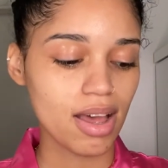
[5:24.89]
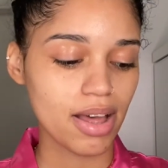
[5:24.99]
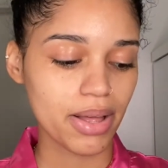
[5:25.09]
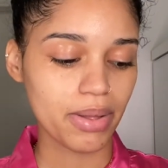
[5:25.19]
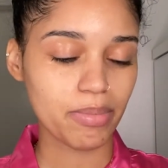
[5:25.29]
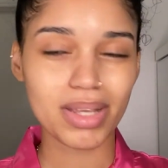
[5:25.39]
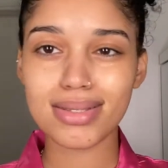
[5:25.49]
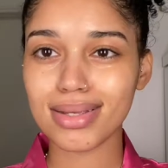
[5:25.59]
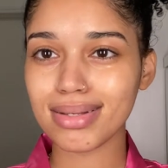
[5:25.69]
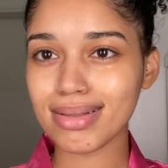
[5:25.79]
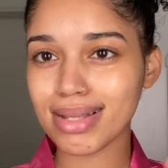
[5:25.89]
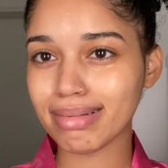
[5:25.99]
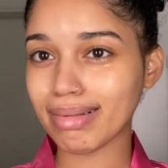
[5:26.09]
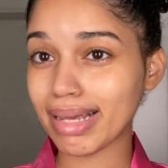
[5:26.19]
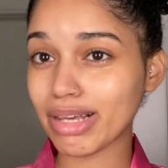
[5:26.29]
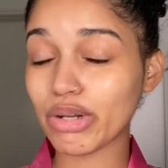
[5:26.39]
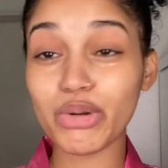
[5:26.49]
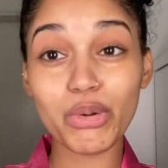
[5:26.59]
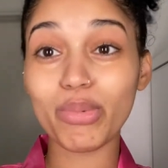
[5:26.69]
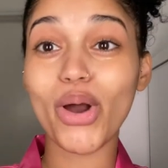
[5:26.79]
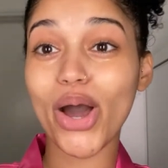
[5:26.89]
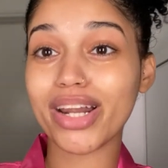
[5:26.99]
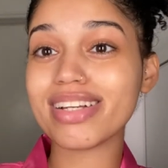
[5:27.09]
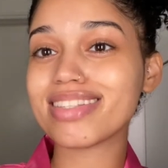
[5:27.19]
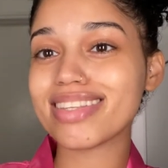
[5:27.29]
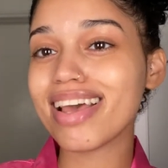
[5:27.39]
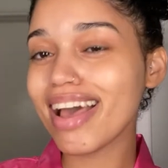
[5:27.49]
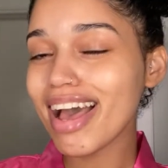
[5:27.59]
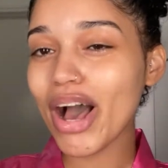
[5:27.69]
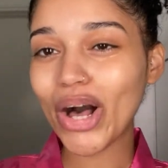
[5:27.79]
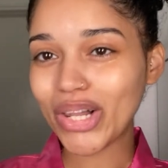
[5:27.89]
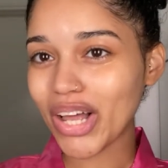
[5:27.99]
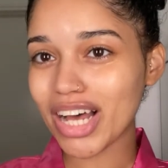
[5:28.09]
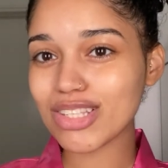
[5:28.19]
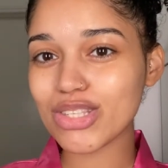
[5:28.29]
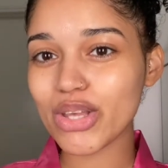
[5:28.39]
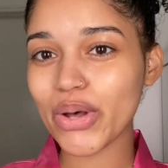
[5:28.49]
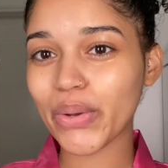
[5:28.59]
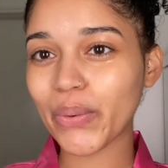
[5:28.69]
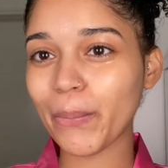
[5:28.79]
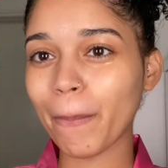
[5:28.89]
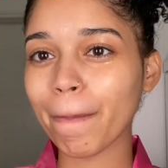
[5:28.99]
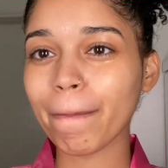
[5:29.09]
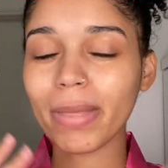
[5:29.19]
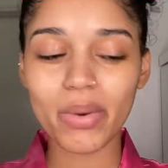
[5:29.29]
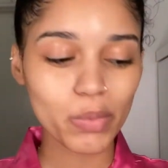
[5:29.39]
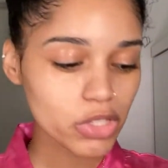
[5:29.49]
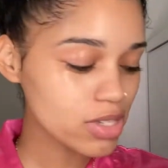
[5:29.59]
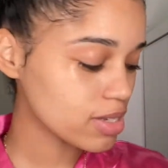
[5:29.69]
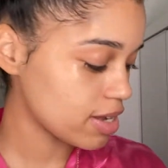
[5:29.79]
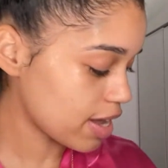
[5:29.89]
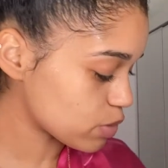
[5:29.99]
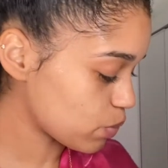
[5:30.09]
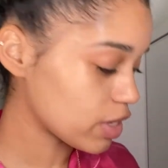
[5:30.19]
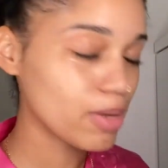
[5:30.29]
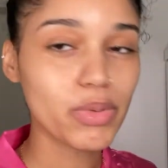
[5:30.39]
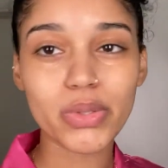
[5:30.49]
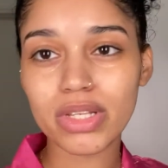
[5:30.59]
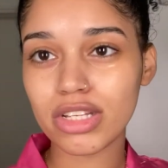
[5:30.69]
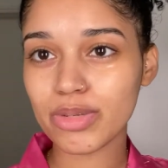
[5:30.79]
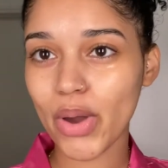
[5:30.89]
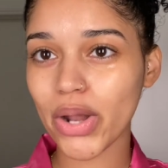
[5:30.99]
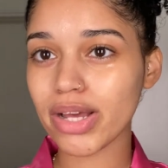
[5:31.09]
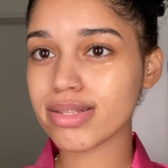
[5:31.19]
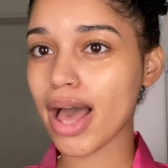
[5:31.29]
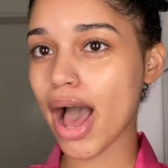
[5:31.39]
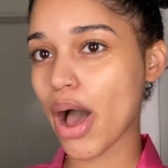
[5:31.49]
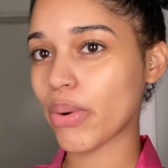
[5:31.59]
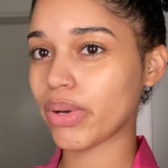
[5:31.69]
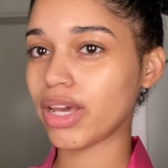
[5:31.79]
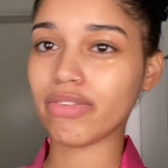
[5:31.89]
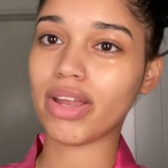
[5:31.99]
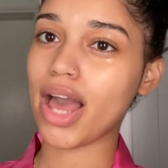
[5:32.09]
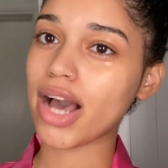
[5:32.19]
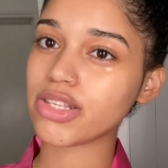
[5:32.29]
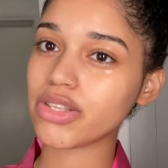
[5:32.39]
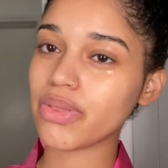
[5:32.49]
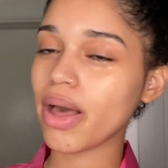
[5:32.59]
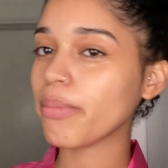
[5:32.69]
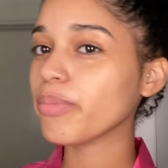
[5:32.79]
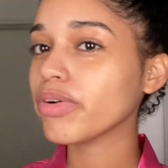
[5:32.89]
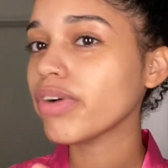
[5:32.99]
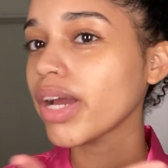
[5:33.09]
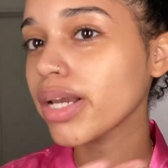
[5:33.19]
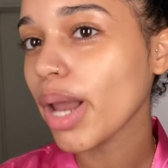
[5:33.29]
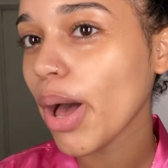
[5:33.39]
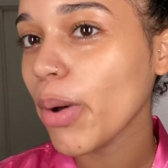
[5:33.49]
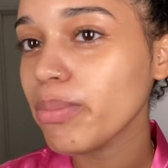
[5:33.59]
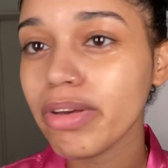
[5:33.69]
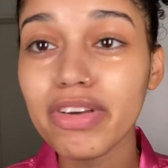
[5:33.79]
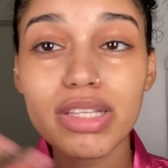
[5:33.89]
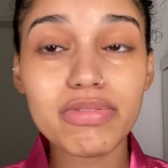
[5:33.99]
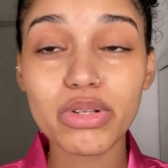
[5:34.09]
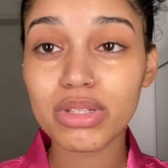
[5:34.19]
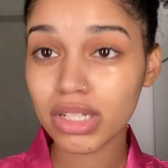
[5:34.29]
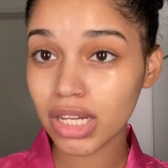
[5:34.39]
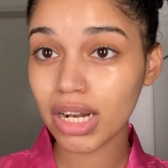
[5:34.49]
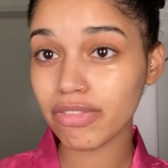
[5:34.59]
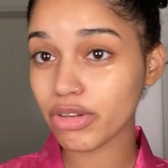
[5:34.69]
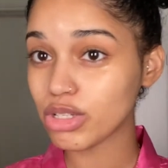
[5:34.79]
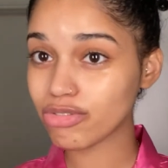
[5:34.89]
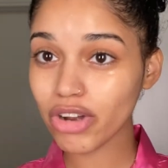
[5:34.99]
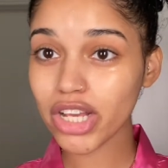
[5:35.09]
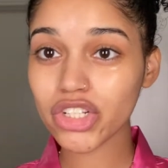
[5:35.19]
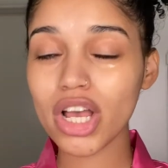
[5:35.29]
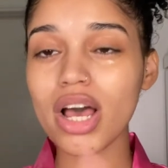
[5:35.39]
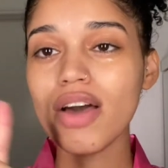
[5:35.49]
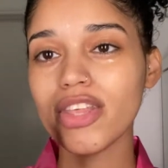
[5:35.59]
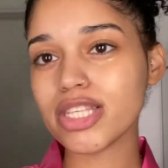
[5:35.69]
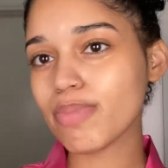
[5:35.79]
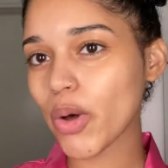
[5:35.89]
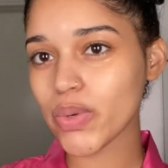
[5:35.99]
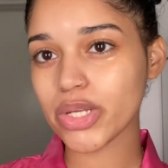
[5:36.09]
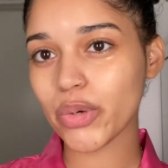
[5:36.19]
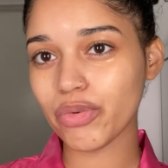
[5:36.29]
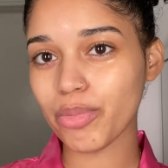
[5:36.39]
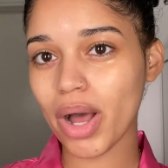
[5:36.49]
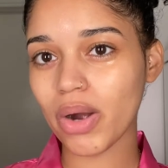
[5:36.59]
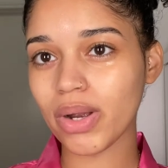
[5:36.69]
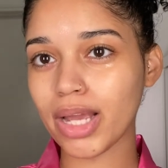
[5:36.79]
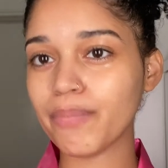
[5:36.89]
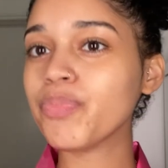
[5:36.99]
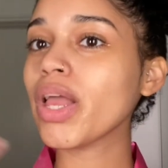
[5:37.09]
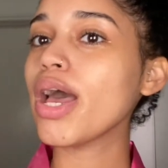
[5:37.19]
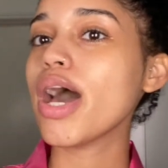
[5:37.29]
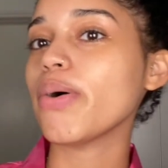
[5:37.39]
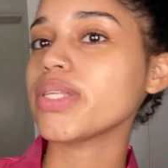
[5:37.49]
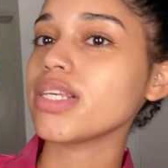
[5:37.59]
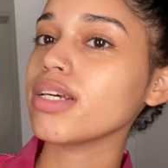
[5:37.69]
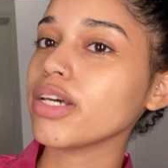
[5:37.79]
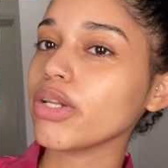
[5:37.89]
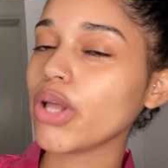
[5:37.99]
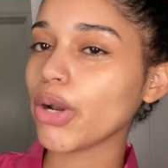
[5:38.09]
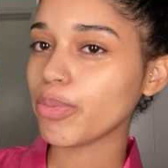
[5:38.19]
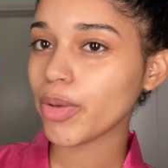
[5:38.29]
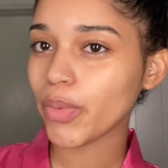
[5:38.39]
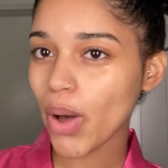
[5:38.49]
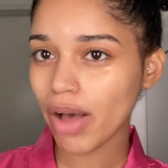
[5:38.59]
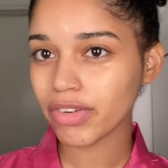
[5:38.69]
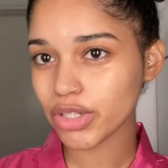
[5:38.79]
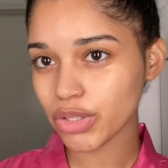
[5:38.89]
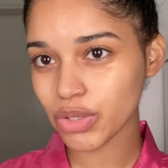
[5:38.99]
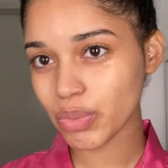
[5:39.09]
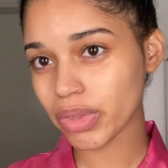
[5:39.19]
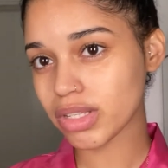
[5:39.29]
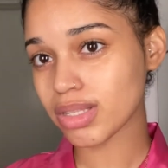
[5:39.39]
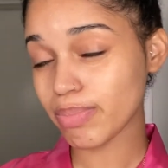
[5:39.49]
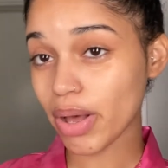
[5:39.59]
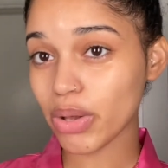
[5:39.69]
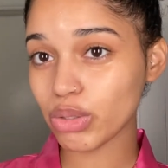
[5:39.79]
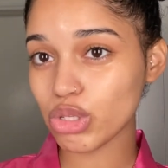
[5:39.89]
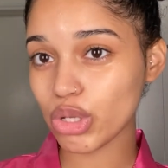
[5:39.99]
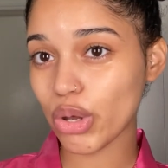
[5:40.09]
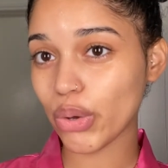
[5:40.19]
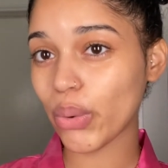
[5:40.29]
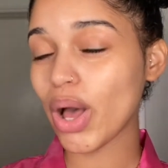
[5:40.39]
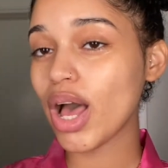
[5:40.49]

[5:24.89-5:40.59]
My skin doesn't like new products a lot, so we'll just see as we keep using these products how it reacts to them. But right now my face feels clean, it feels fresh. The smell wasn't overpowering. I was seeing like a lot of people have issues with the smell, so